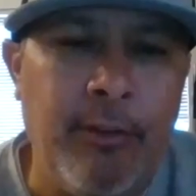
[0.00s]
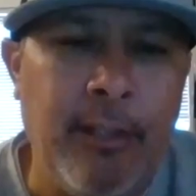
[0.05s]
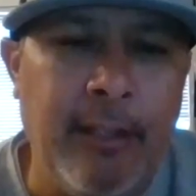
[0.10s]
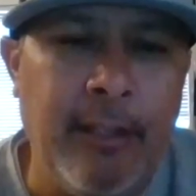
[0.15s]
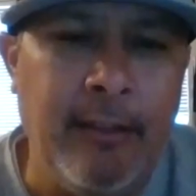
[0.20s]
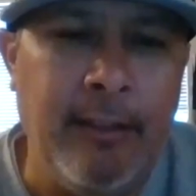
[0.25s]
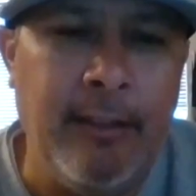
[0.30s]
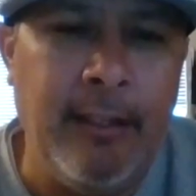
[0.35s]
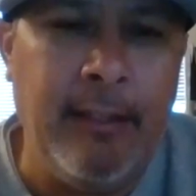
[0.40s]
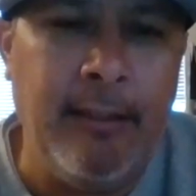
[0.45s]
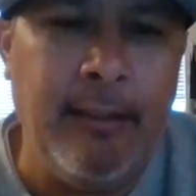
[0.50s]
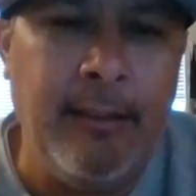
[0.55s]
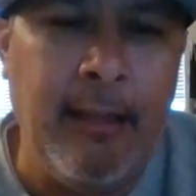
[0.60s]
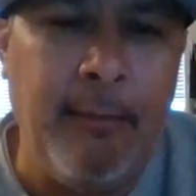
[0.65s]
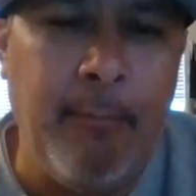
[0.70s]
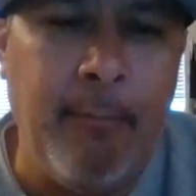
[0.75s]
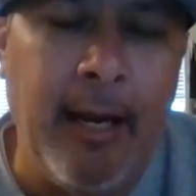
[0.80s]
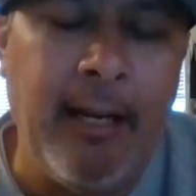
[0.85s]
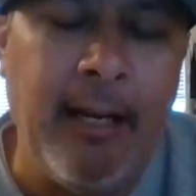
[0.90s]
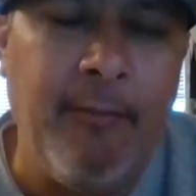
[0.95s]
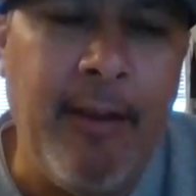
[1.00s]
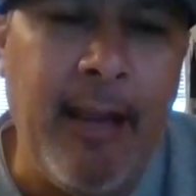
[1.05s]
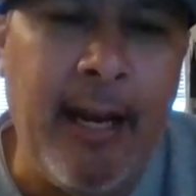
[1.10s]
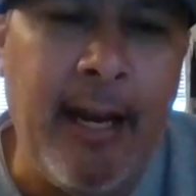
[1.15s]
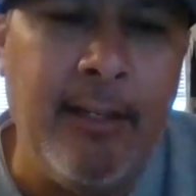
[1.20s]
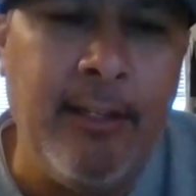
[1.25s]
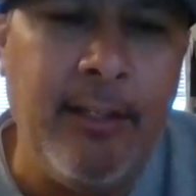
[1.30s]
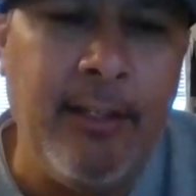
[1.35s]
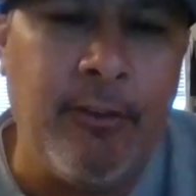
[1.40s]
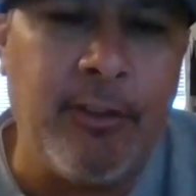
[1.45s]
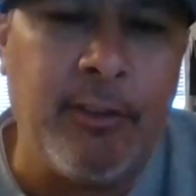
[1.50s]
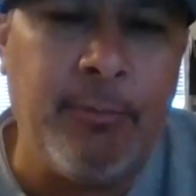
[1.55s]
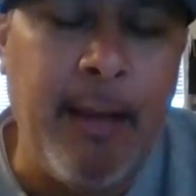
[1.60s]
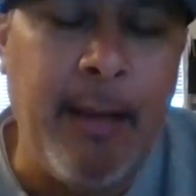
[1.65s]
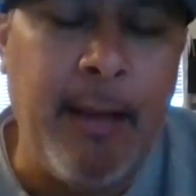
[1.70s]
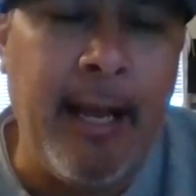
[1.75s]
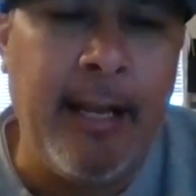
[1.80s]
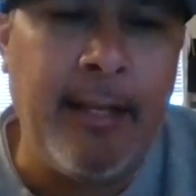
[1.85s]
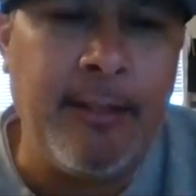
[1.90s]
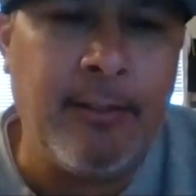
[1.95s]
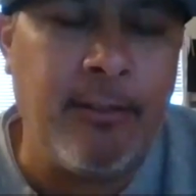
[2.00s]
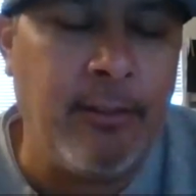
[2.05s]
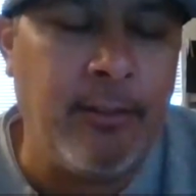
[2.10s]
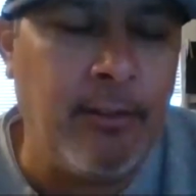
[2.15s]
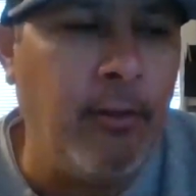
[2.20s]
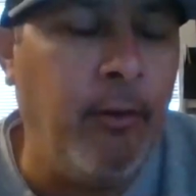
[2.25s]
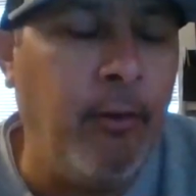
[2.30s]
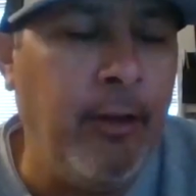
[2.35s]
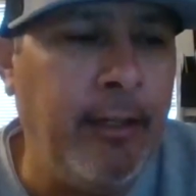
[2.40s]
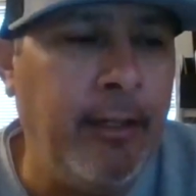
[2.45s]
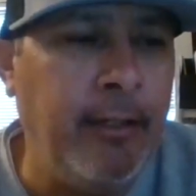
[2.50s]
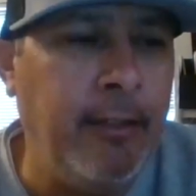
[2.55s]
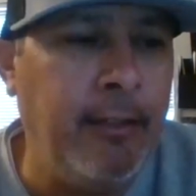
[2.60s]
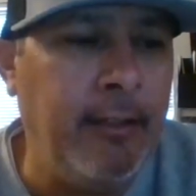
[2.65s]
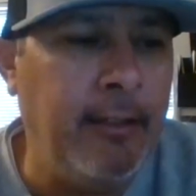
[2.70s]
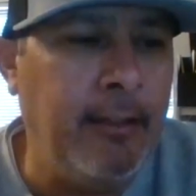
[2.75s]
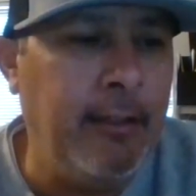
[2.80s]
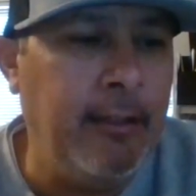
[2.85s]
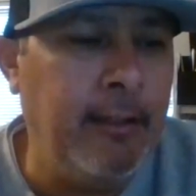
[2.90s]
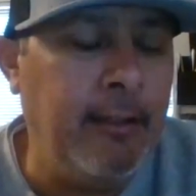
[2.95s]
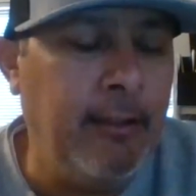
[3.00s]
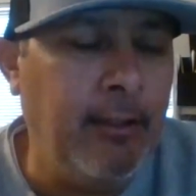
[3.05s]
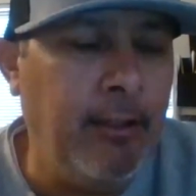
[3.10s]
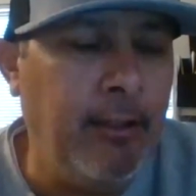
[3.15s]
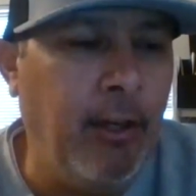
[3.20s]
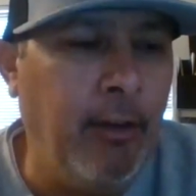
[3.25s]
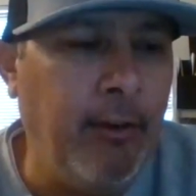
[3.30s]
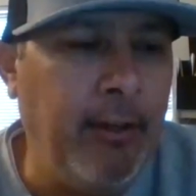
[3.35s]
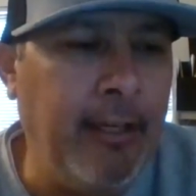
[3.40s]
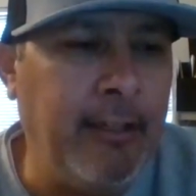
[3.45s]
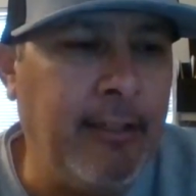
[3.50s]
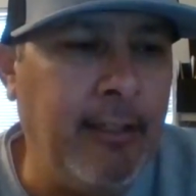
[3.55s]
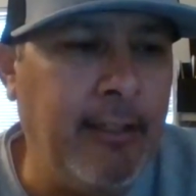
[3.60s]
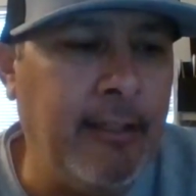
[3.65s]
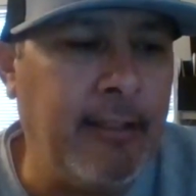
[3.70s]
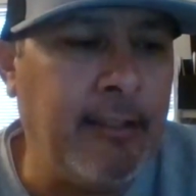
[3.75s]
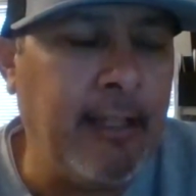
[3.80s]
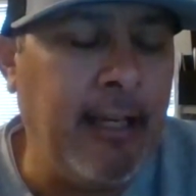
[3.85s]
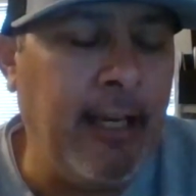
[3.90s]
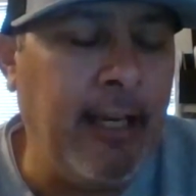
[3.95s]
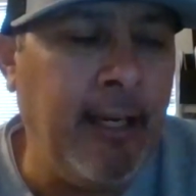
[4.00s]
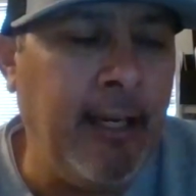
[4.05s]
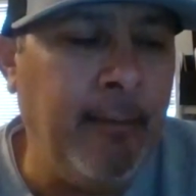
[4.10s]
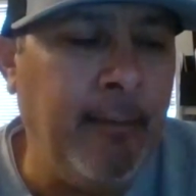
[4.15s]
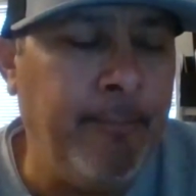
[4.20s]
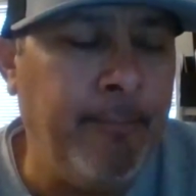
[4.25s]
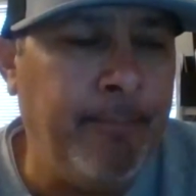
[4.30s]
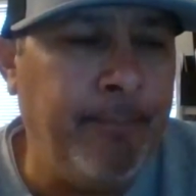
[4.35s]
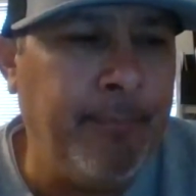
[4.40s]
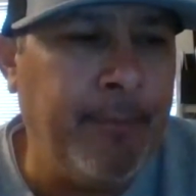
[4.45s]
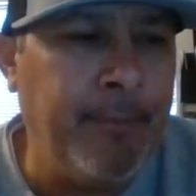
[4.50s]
than they might have had in years past going, into this game.